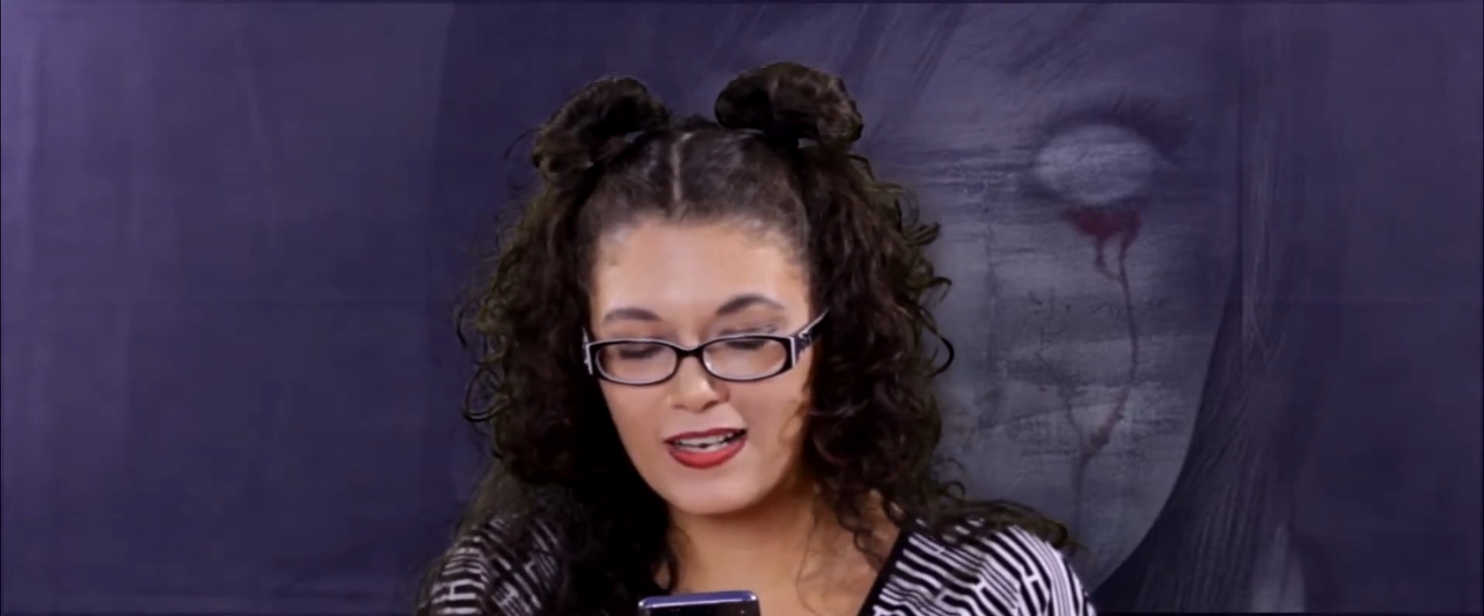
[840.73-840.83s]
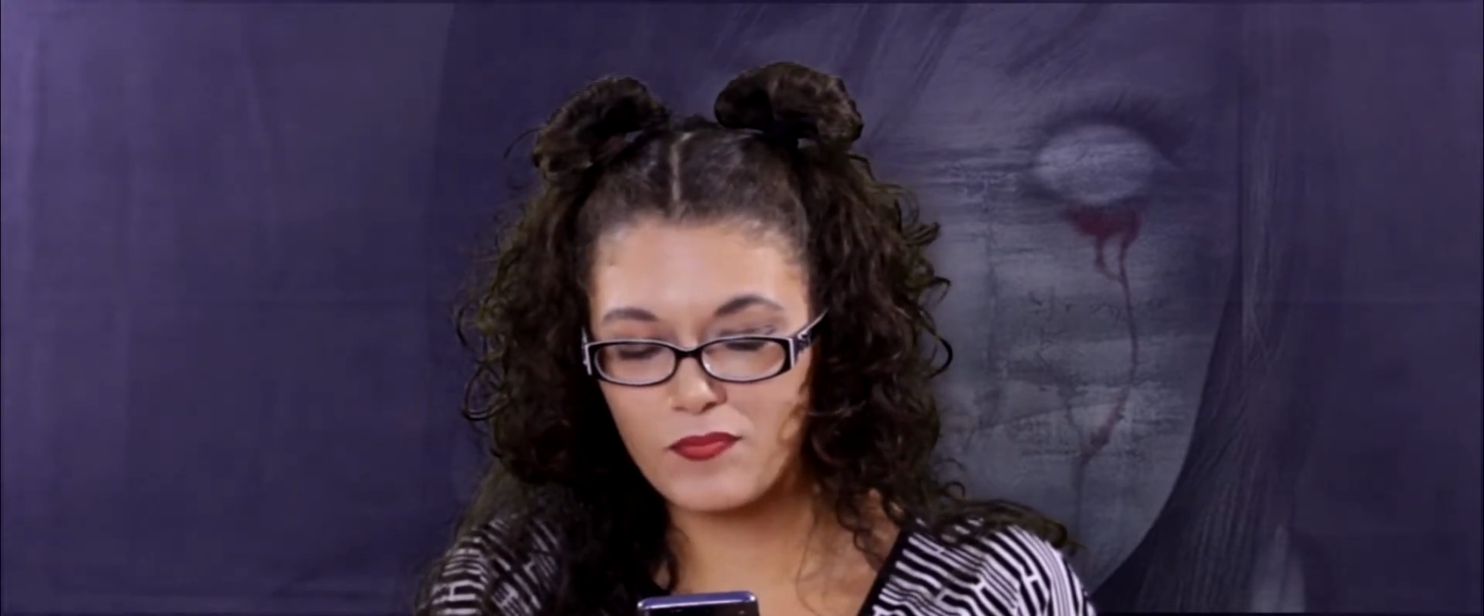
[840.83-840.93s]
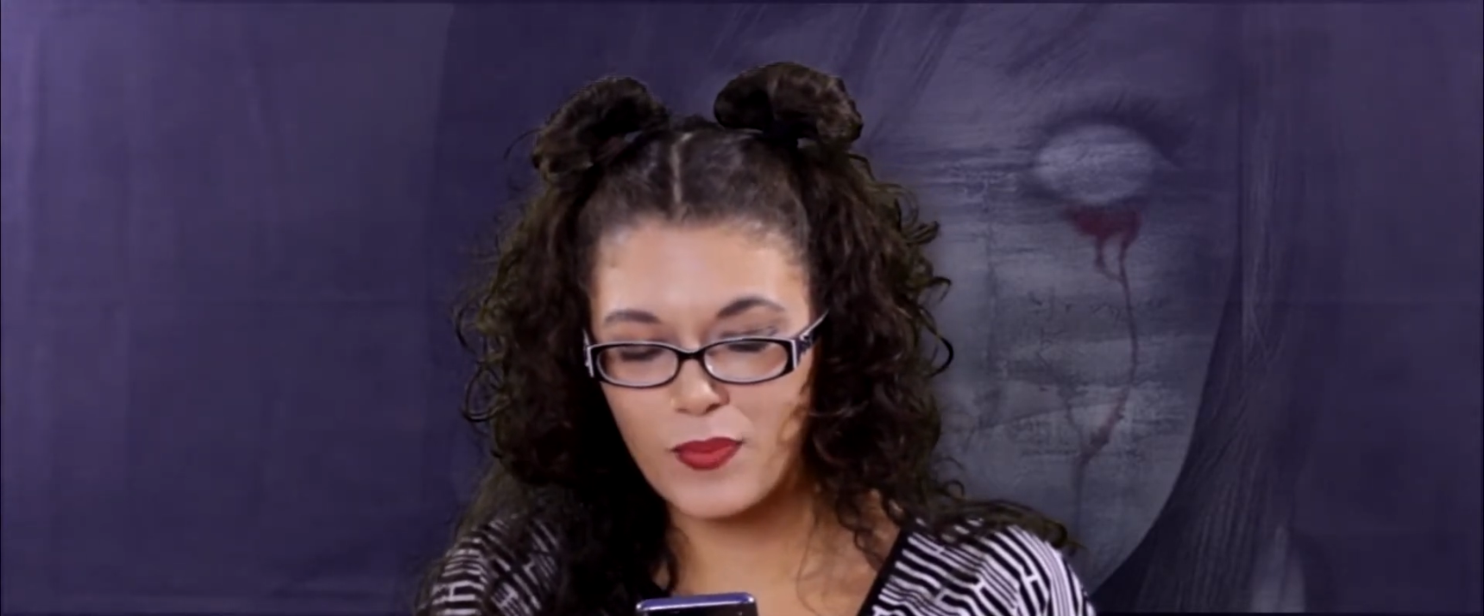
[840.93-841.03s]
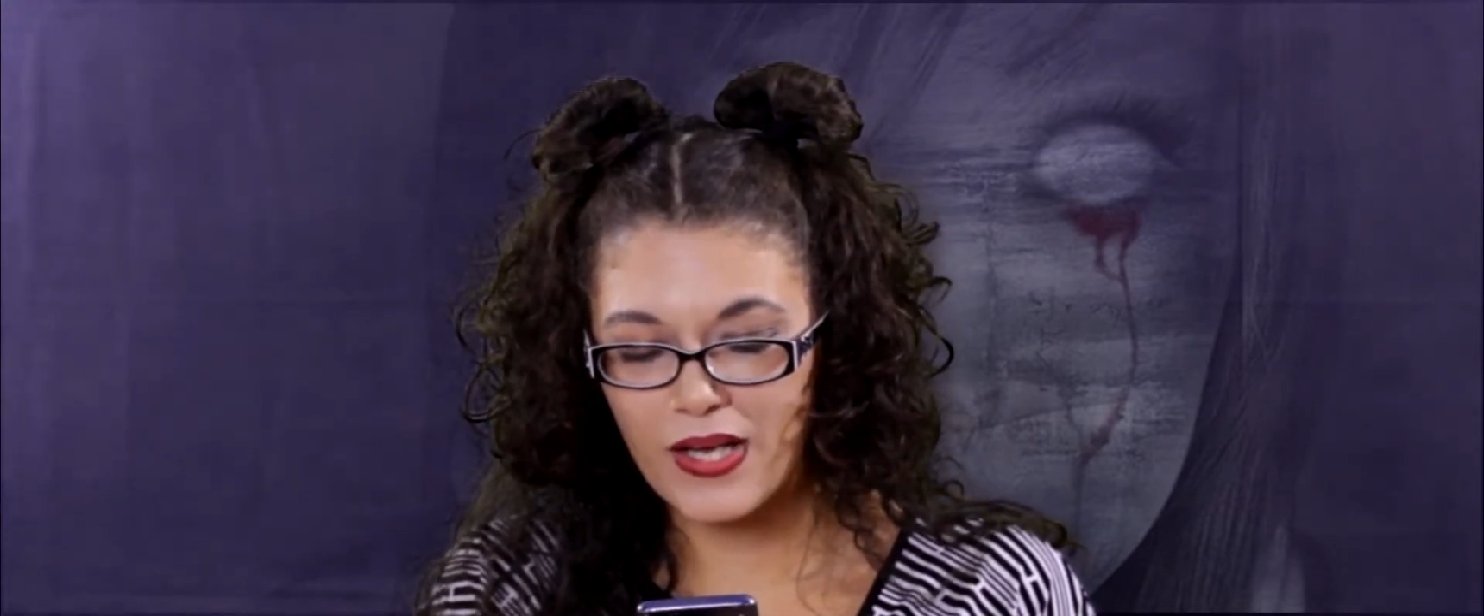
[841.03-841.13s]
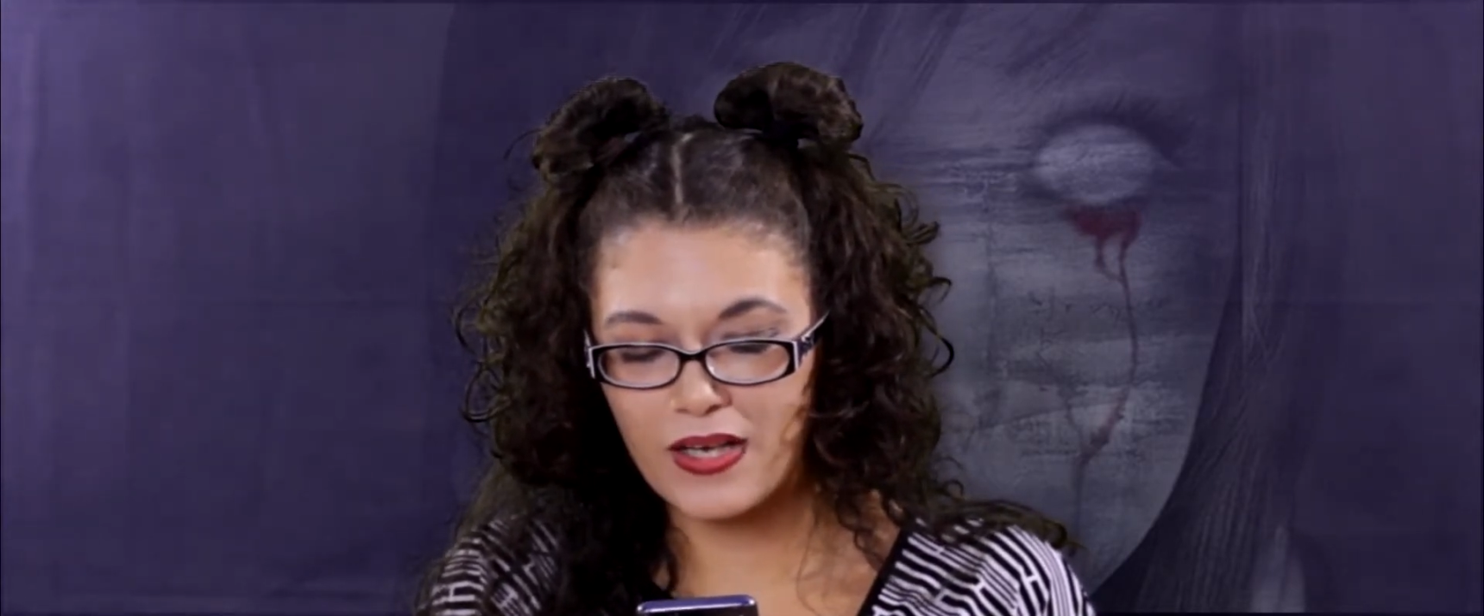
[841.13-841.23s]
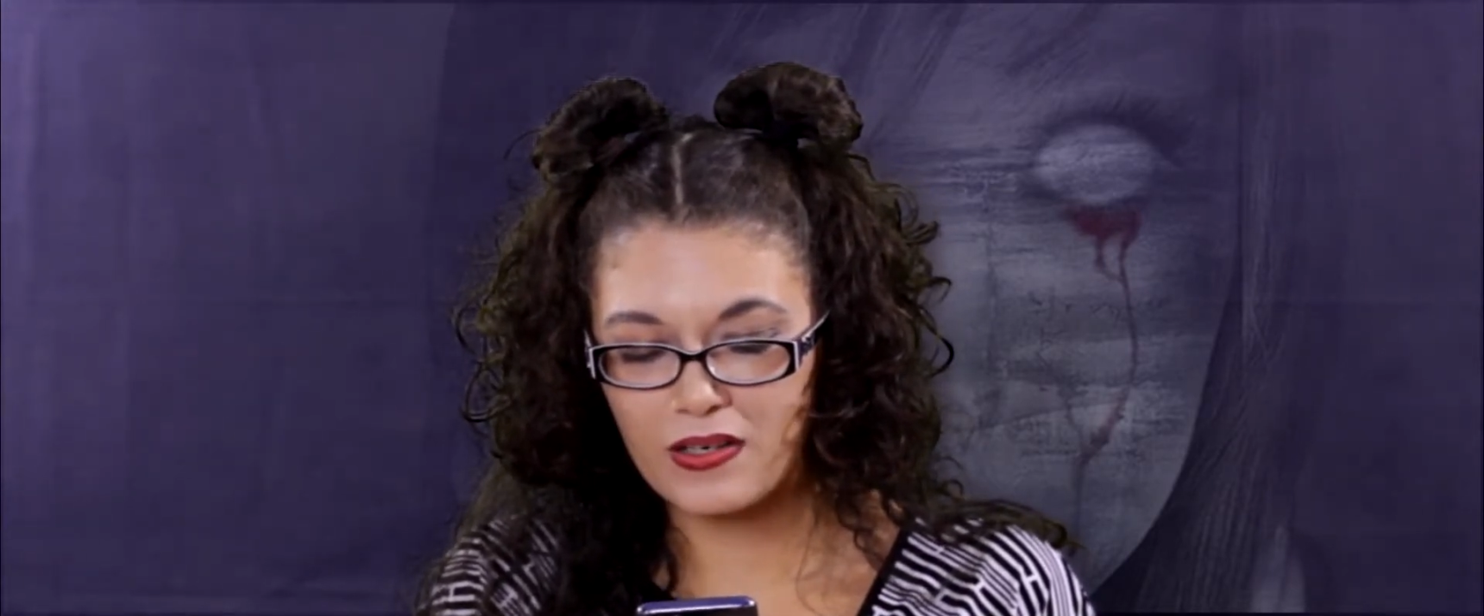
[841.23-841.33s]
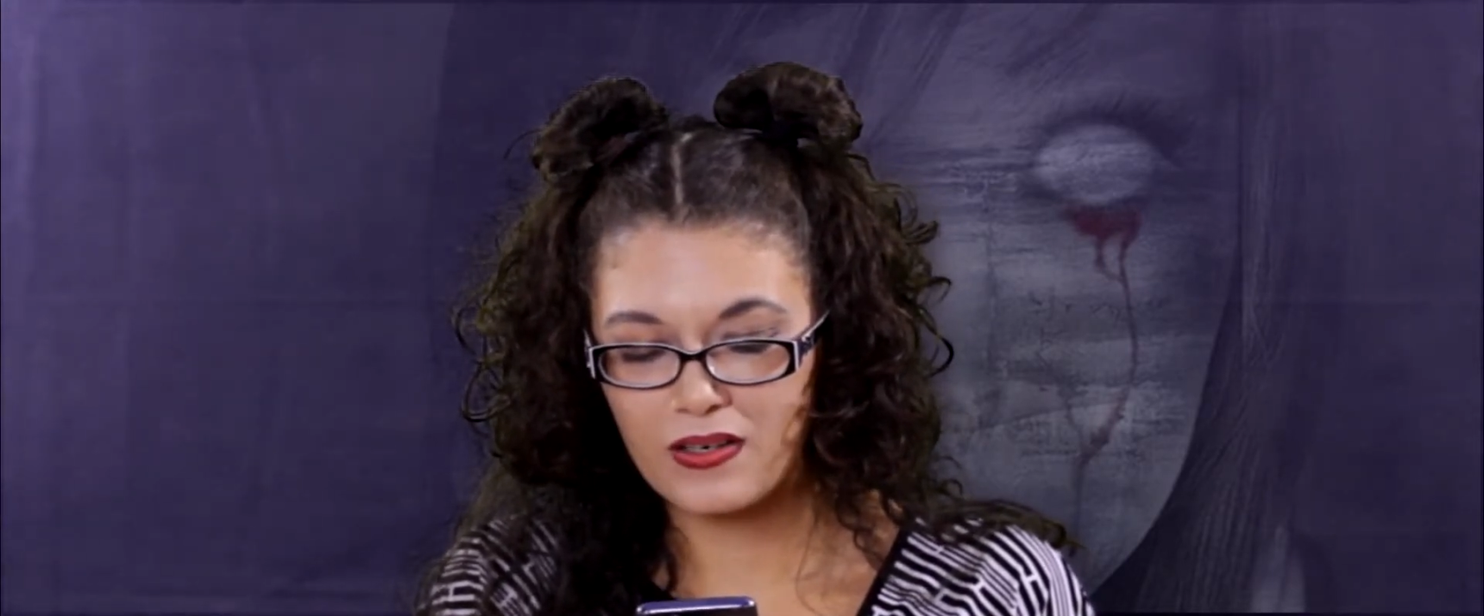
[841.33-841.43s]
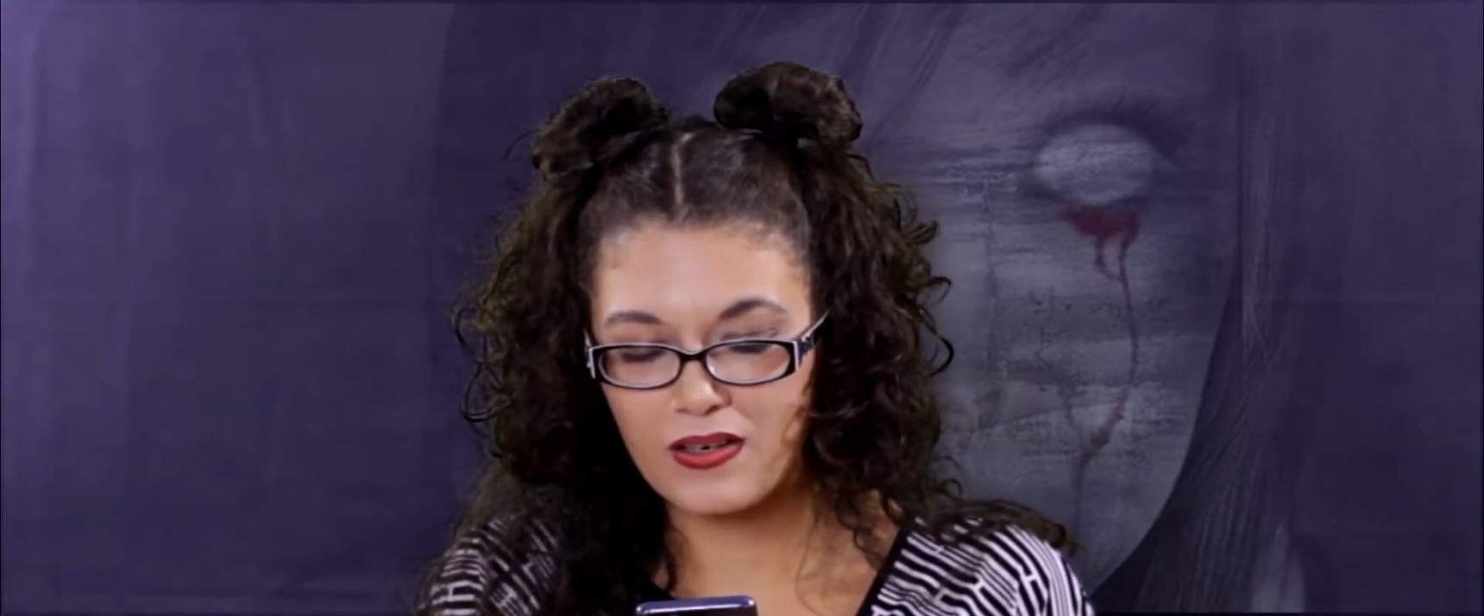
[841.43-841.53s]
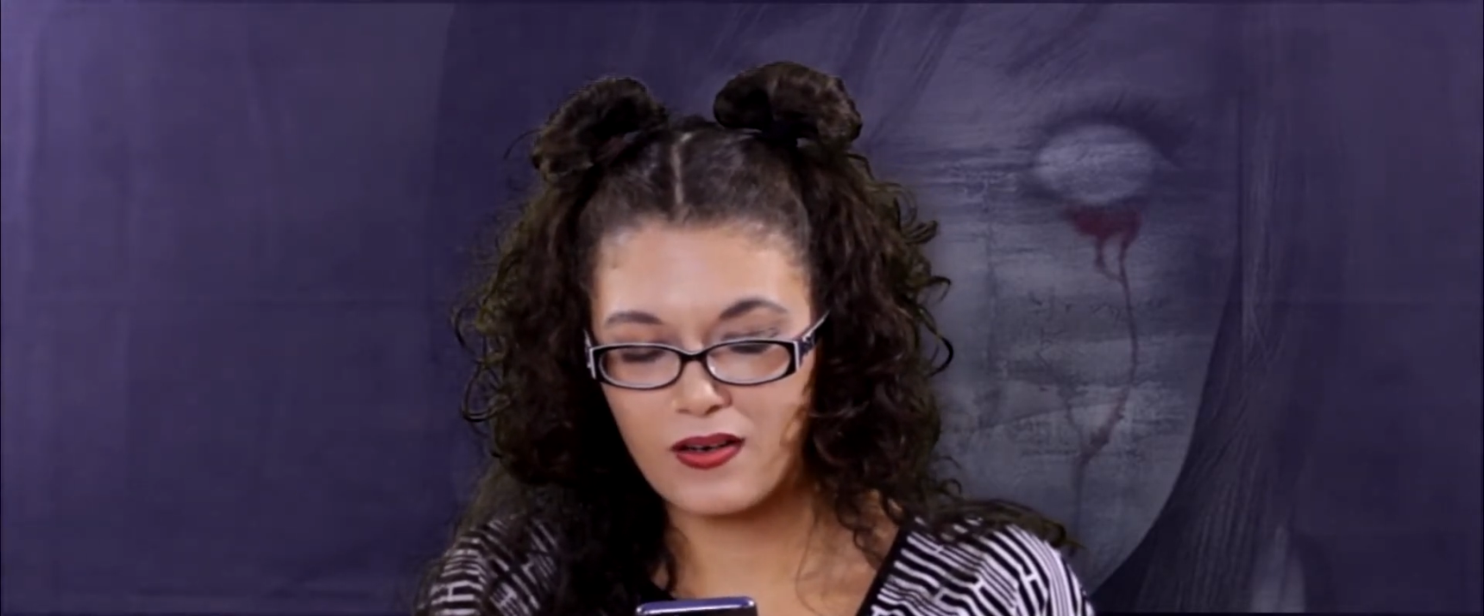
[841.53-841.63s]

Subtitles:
it been?